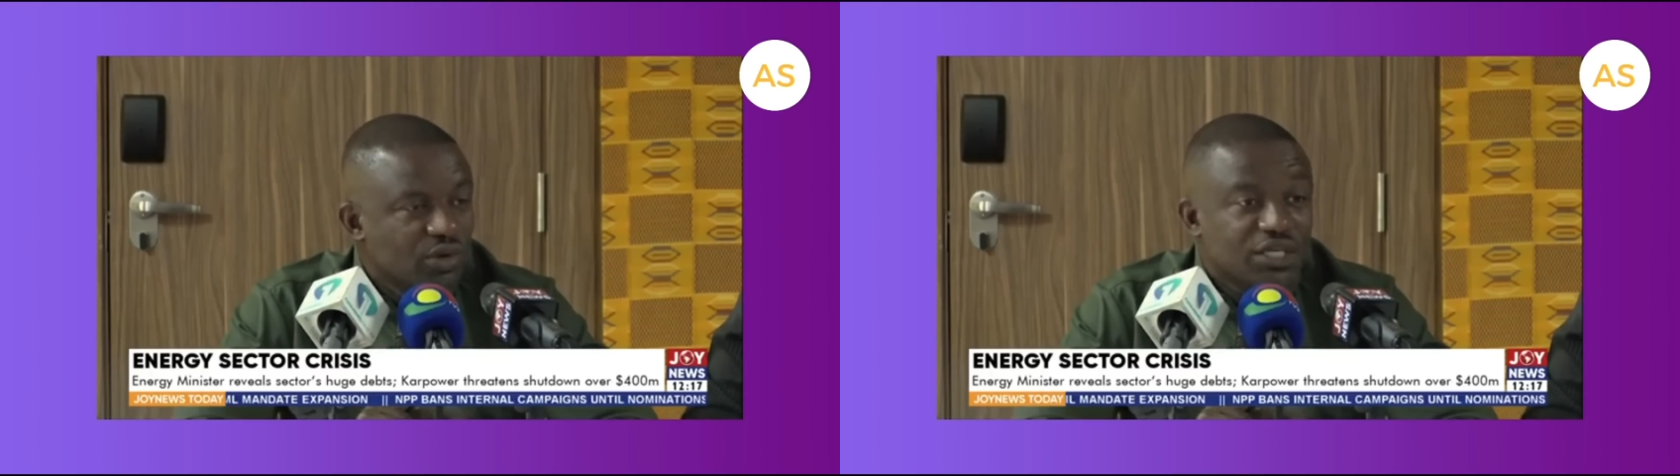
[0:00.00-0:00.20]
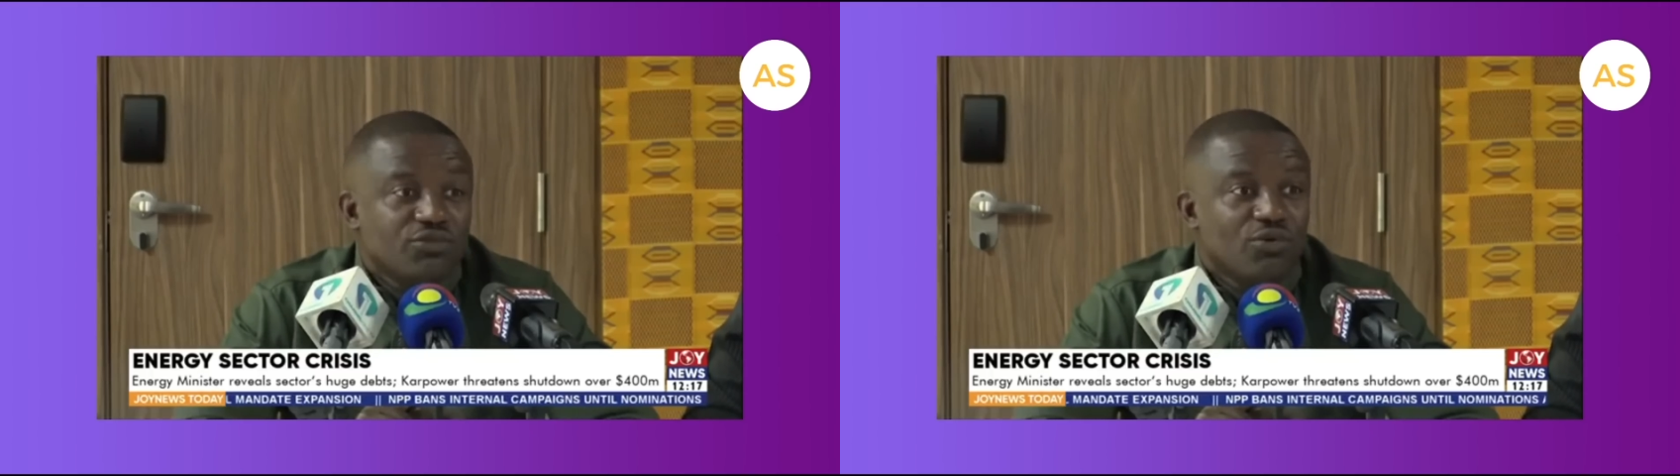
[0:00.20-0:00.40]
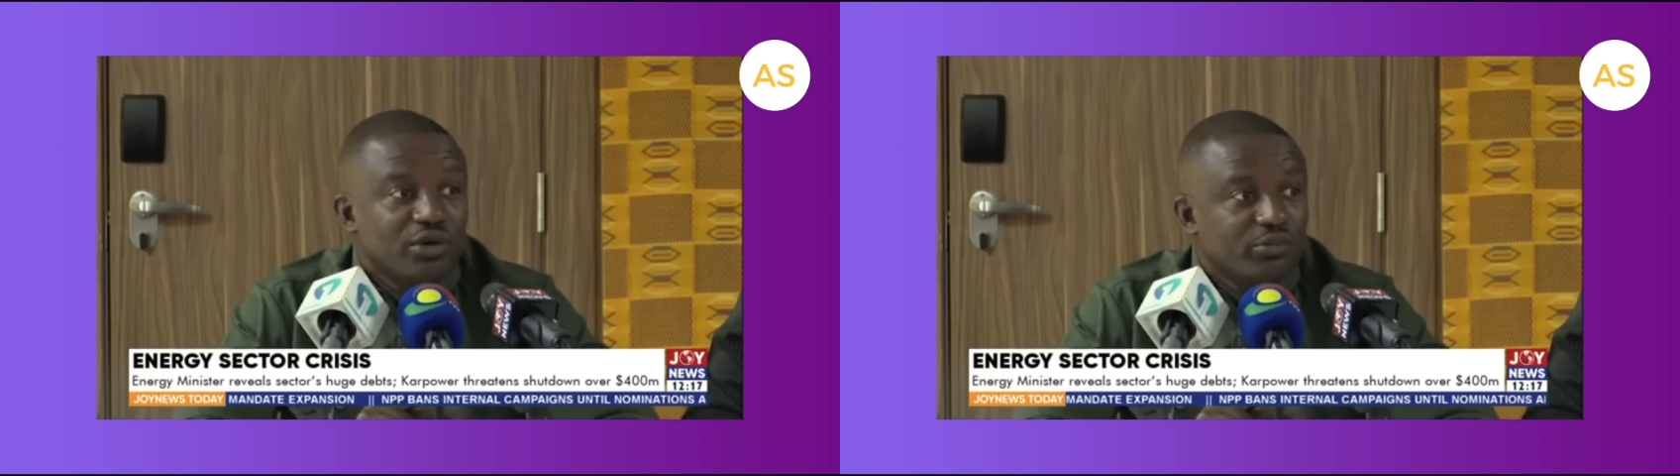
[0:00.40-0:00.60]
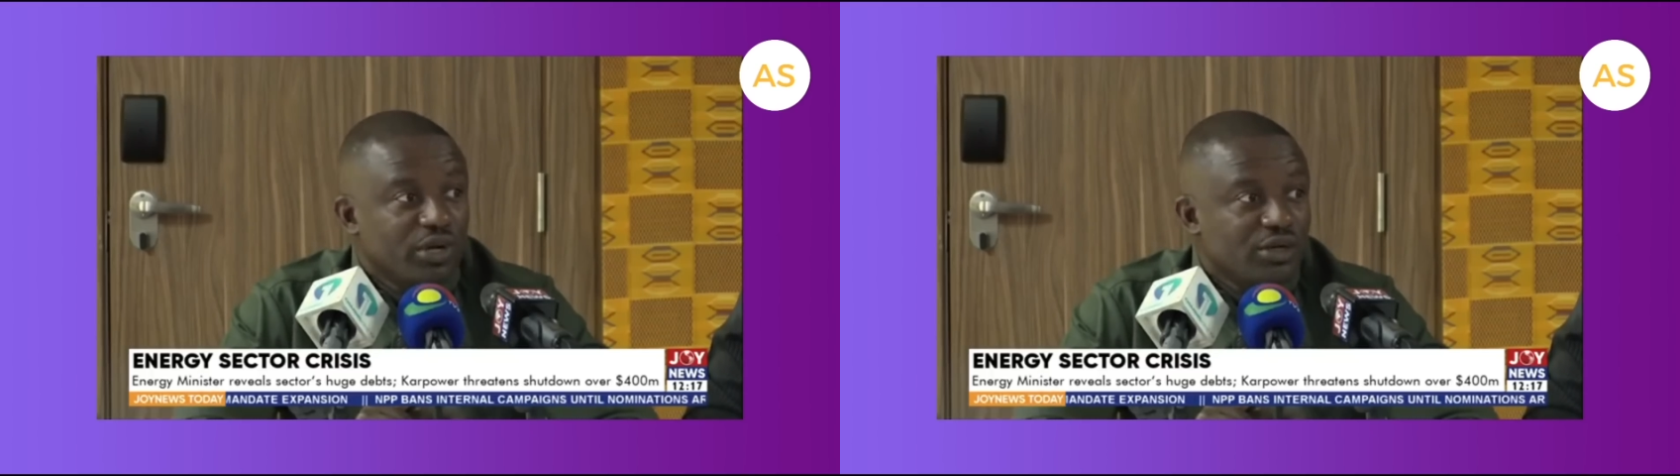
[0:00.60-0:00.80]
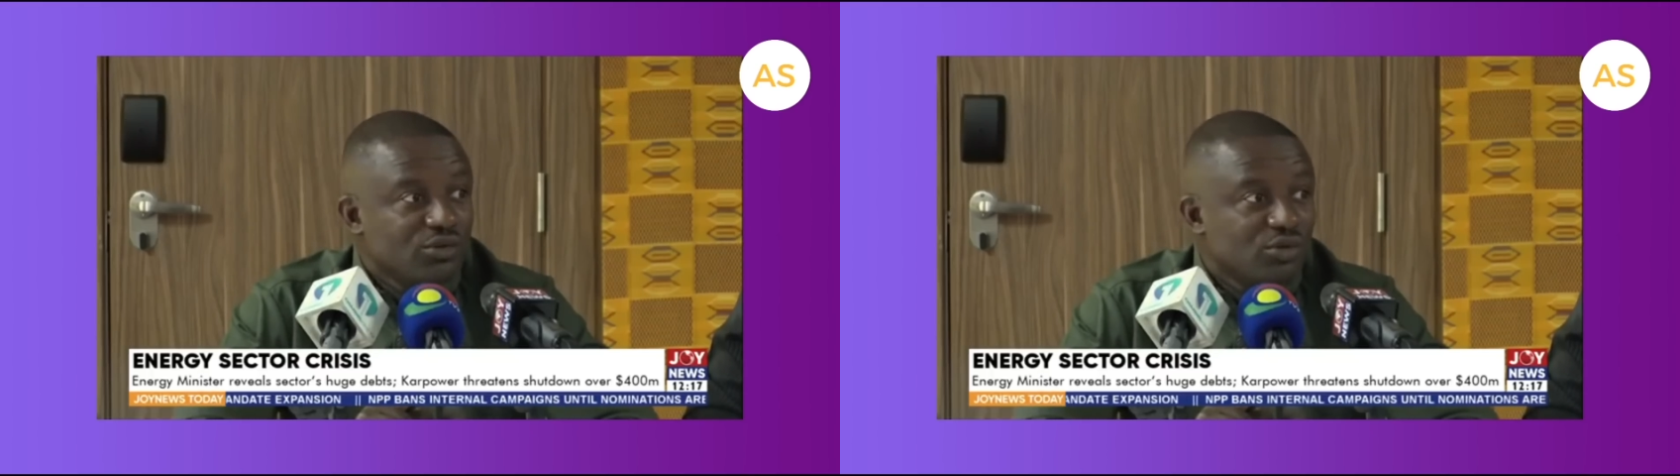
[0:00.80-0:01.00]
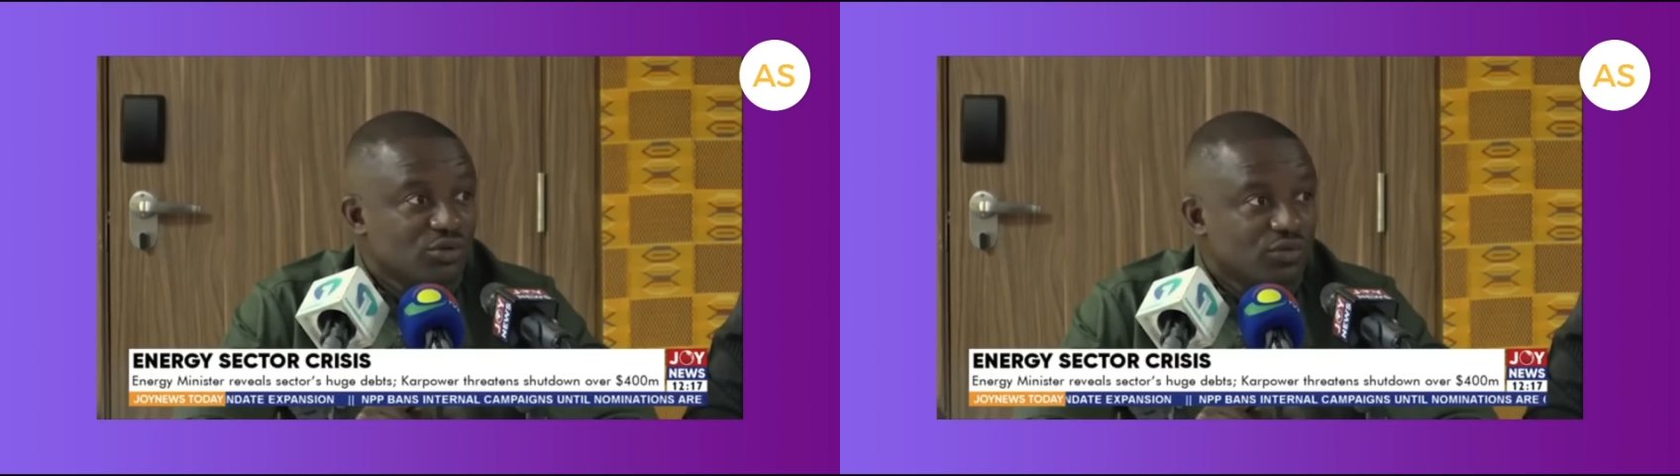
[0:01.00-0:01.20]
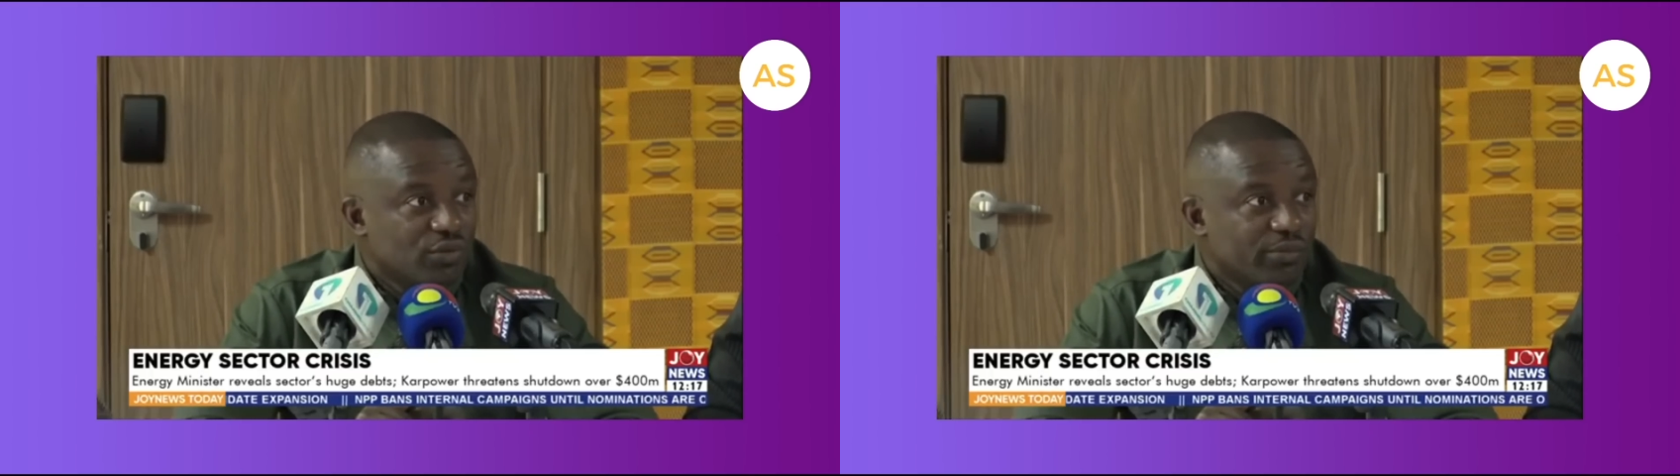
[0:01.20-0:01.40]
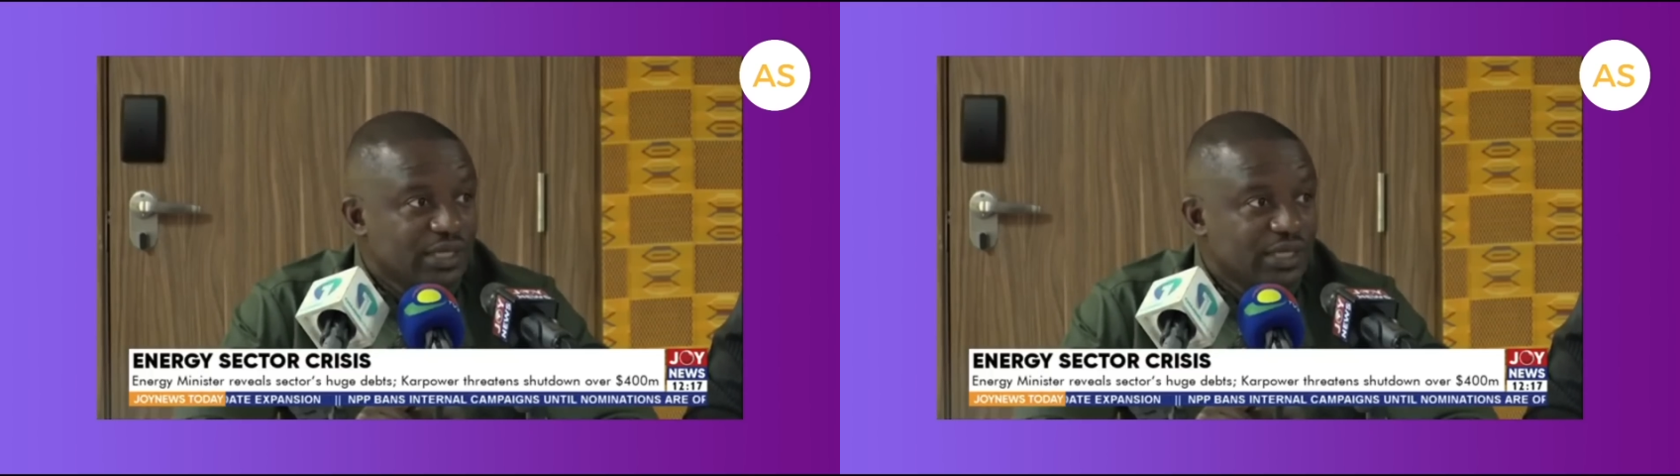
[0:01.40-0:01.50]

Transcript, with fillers: What if one plant goes off for